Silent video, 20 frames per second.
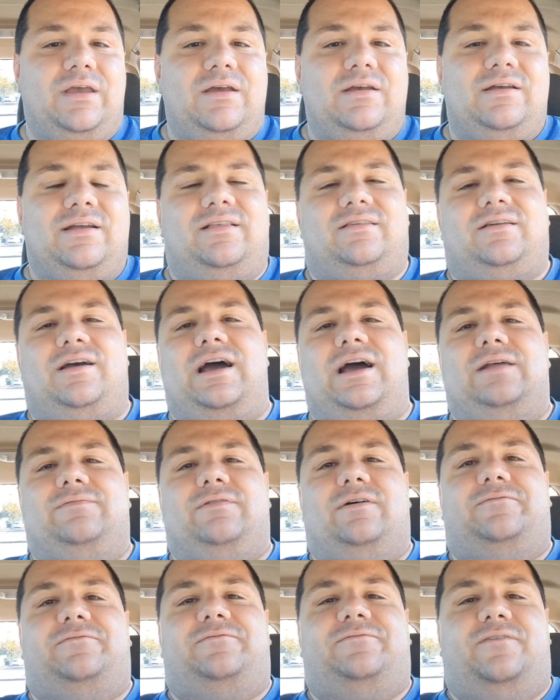it's kind of a
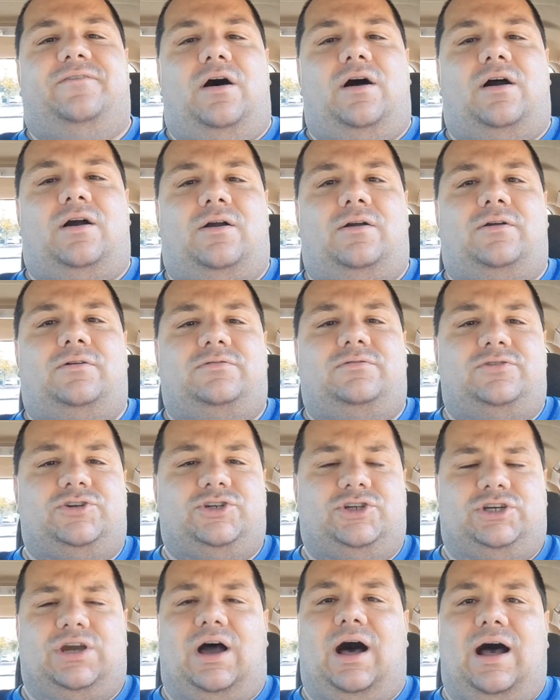far
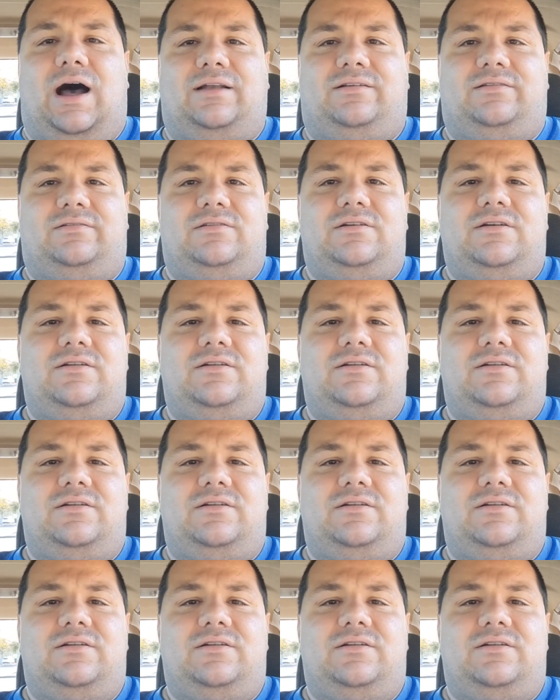shot.